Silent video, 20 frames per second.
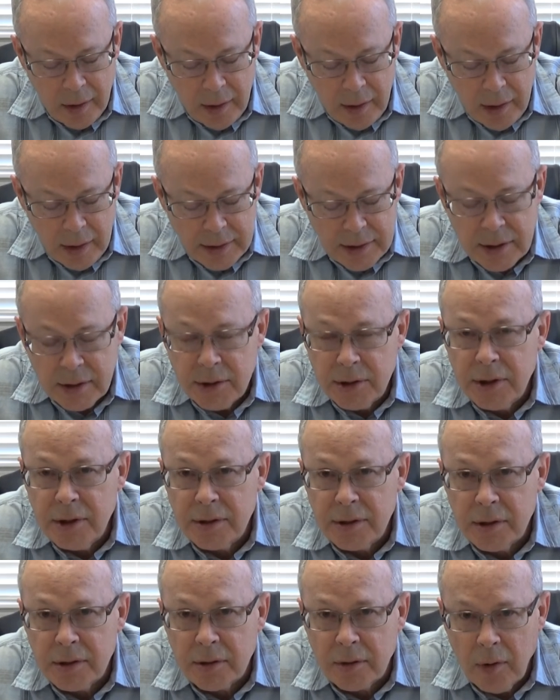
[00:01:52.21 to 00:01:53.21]
is in
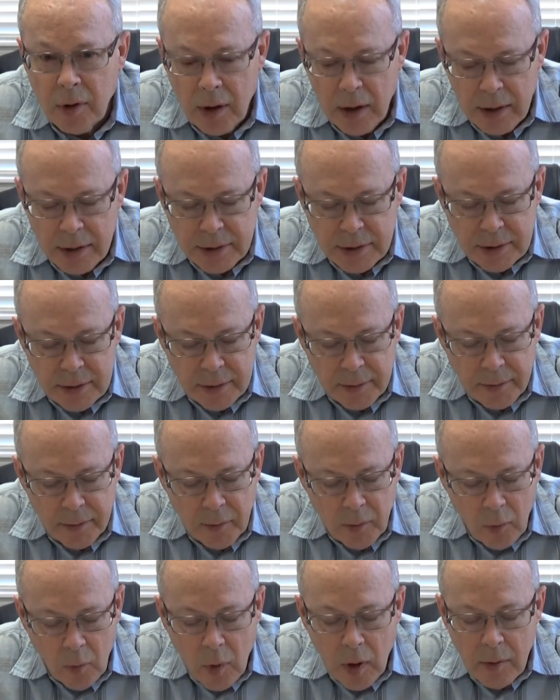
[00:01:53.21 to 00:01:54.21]
Jesus Christ.
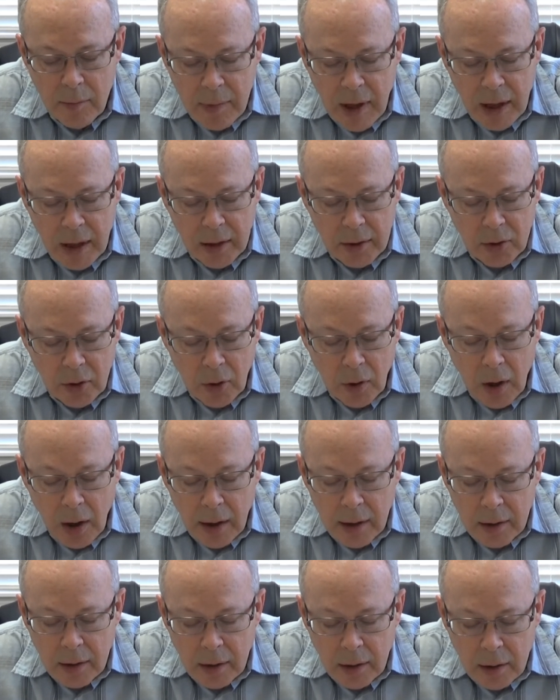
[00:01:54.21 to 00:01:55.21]
One man,
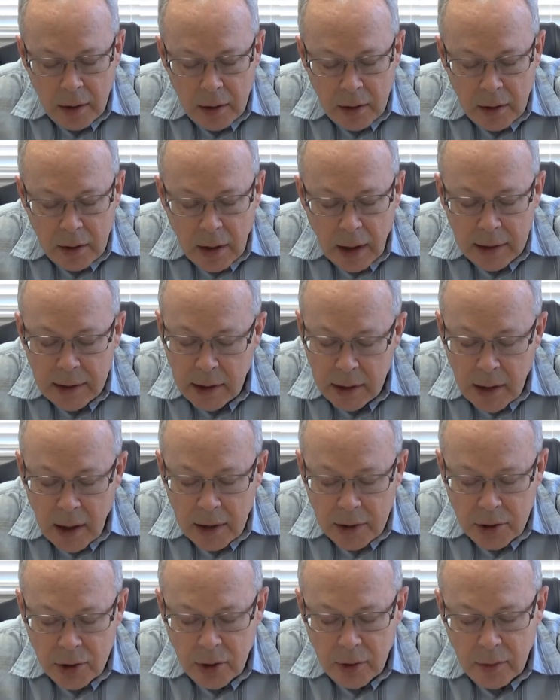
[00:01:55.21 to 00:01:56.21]
Yohanna
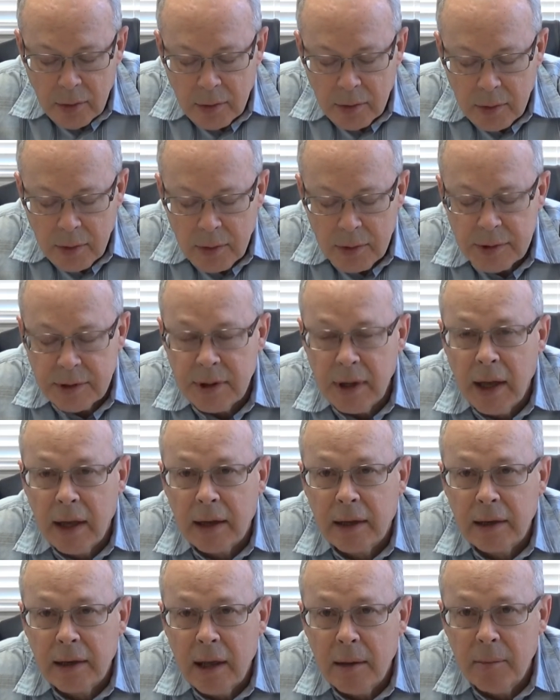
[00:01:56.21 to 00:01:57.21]
Katanacho, who's the
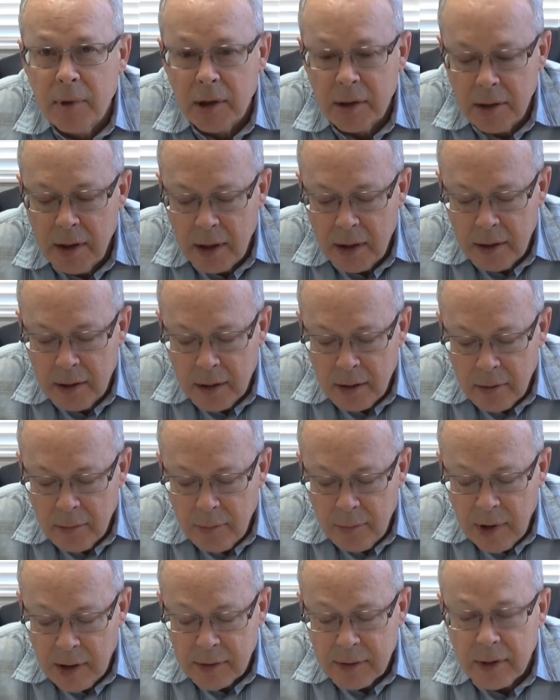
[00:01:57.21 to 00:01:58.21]
academic dean
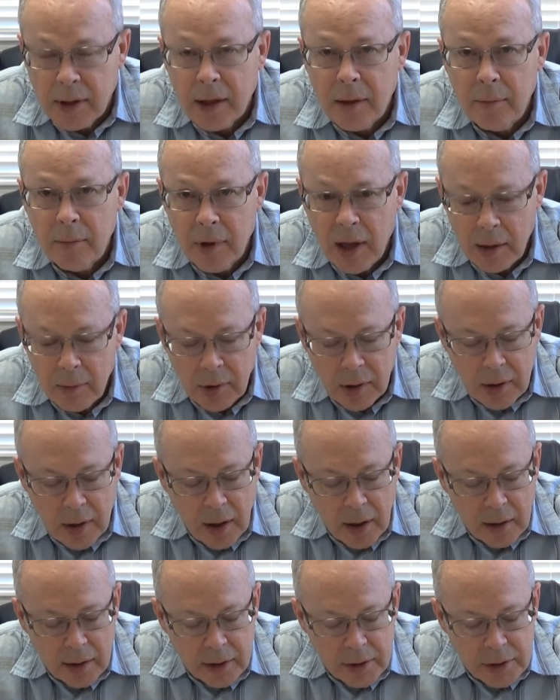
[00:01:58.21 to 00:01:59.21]
at Bethlehem Bible
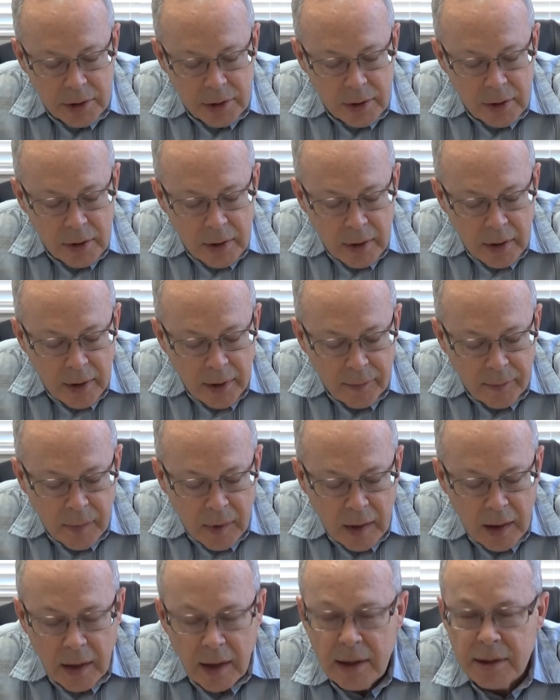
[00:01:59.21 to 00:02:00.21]
College,
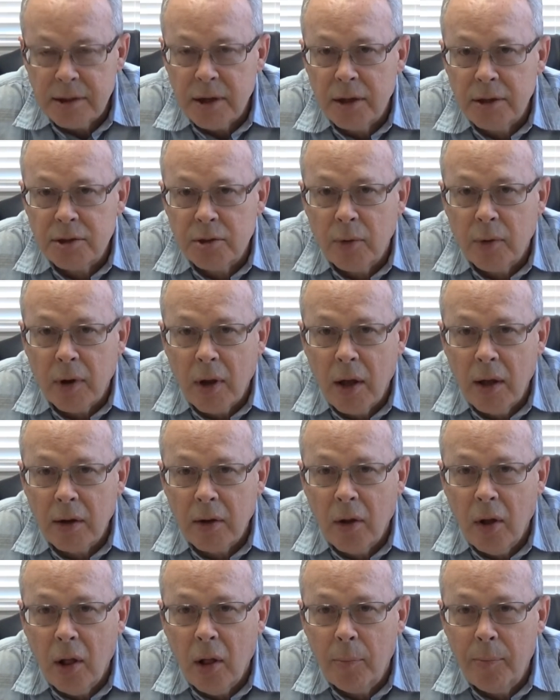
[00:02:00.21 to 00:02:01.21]
he's also an
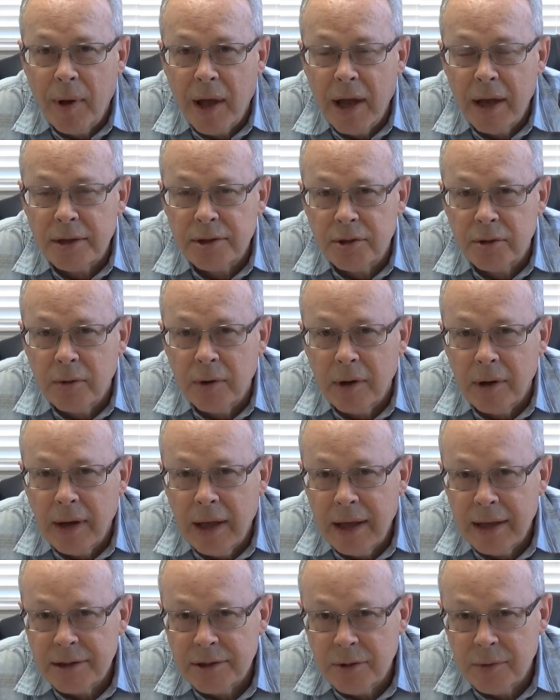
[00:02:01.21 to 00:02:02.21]
on-call pastor at
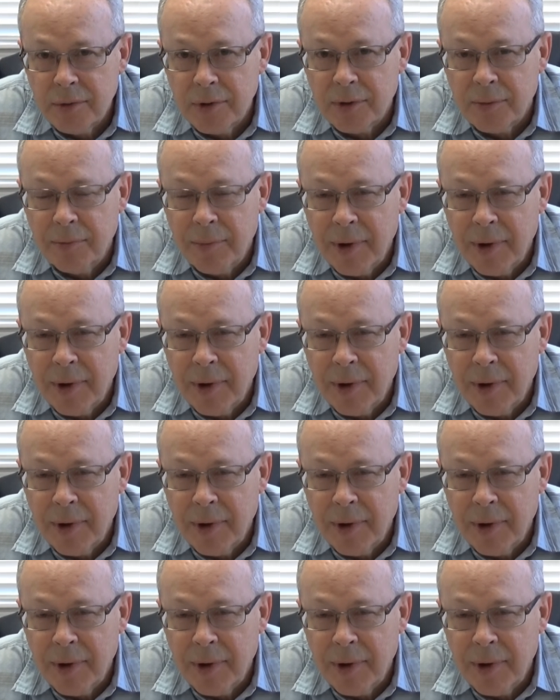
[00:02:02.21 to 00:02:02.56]
Nazareth